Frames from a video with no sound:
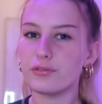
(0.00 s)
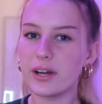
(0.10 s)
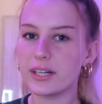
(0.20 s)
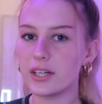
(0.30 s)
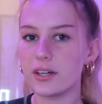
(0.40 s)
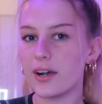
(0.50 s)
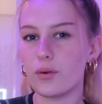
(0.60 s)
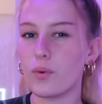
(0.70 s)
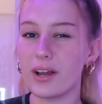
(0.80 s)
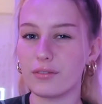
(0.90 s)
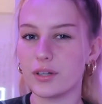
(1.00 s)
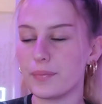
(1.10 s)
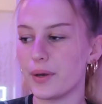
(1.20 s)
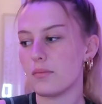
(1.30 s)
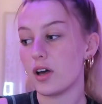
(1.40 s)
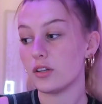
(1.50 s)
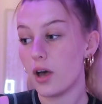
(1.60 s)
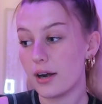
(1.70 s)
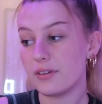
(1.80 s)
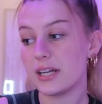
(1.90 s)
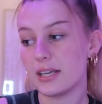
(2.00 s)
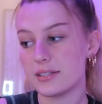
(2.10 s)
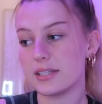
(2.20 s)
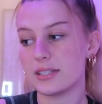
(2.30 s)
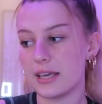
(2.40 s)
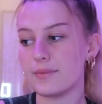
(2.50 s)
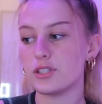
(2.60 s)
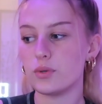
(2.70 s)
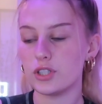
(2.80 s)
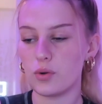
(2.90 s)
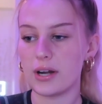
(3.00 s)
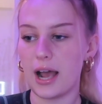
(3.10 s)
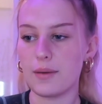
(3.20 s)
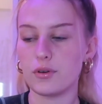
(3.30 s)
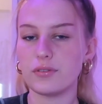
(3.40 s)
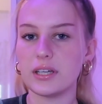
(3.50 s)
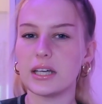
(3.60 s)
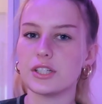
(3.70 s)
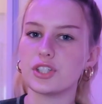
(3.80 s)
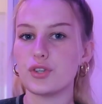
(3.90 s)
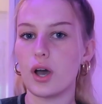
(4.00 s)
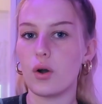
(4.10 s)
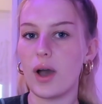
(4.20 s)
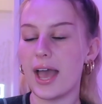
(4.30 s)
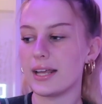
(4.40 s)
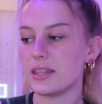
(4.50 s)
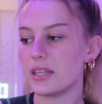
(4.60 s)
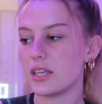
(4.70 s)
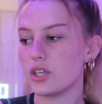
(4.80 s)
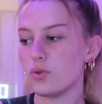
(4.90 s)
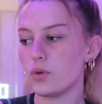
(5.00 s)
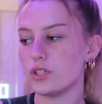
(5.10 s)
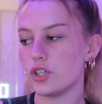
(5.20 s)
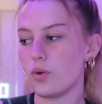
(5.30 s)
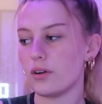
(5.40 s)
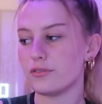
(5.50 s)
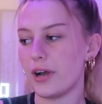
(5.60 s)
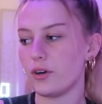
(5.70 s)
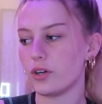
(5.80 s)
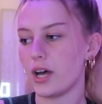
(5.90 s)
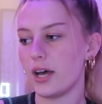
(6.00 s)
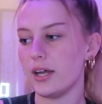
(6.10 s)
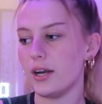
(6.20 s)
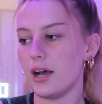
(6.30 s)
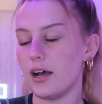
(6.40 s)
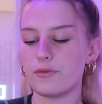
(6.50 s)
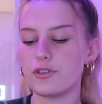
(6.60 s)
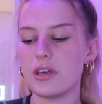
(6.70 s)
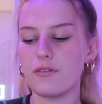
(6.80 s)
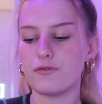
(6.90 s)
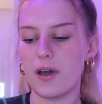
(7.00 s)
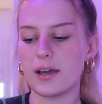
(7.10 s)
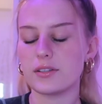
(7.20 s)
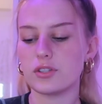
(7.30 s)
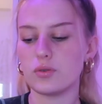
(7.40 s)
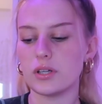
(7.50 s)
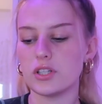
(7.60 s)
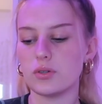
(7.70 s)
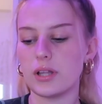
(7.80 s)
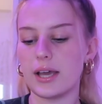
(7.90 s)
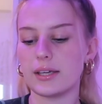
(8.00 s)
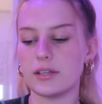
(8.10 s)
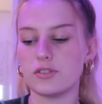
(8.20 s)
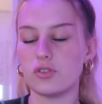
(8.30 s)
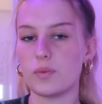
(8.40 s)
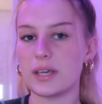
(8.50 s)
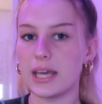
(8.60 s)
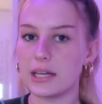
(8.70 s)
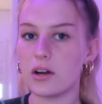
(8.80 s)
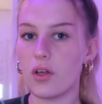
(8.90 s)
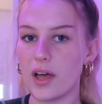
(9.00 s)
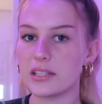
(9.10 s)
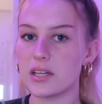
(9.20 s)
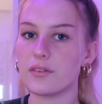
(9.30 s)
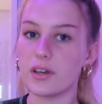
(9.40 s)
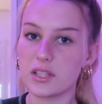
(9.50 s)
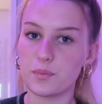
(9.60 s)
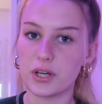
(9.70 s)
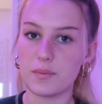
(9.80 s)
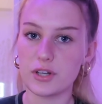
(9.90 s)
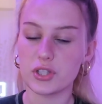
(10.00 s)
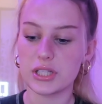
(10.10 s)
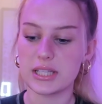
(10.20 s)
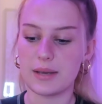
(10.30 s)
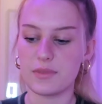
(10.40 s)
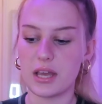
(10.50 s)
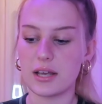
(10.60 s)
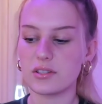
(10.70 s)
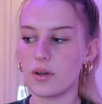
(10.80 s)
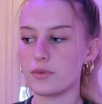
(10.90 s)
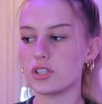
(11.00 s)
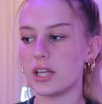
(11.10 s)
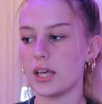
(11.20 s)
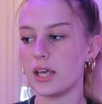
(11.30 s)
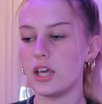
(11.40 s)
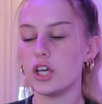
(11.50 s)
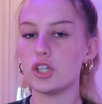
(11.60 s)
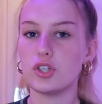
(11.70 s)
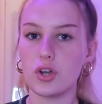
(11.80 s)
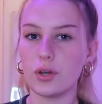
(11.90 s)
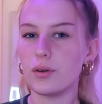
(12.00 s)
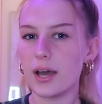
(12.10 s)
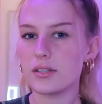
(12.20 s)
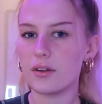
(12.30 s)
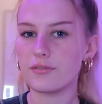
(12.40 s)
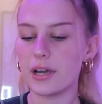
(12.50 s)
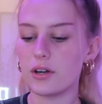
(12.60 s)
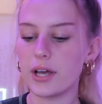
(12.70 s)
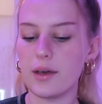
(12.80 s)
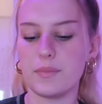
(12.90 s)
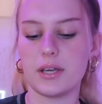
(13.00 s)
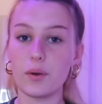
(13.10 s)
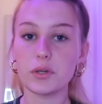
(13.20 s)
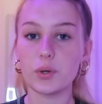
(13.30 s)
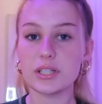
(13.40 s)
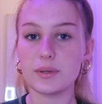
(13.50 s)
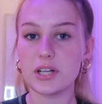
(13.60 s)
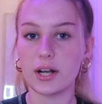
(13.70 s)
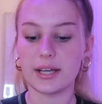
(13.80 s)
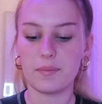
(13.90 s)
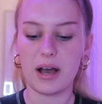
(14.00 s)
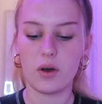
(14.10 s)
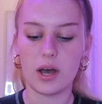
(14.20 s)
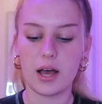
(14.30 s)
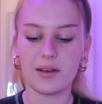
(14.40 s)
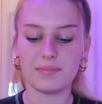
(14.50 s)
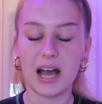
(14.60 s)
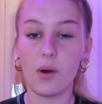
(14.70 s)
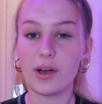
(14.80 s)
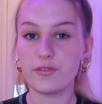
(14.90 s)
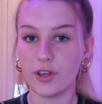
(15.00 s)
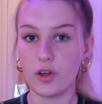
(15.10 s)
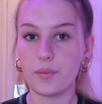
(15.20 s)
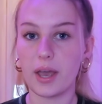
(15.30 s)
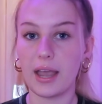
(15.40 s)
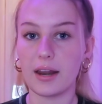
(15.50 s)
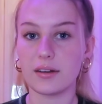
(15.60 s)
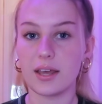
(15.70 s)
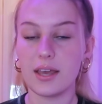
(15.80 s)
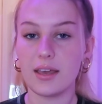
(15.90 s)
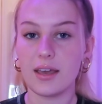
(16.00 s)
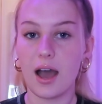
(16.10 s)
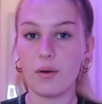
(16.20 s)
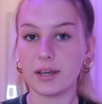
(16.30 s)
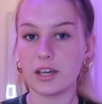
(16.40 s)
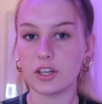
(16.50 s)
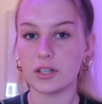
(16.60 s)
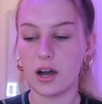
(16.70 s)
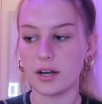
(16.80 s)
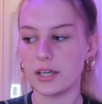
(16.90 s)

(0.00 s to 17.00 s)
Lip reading: funnier or whatever. A lot of it is the same as you would do on iMovie. So anything that you would do on Final Cut, except for the effects, you can do like zooming in and all that stuff. It's pretty much the same thing. So I'm just gonna show you guys on Final Cut. Now I'm going to be talking about how I film and how I get good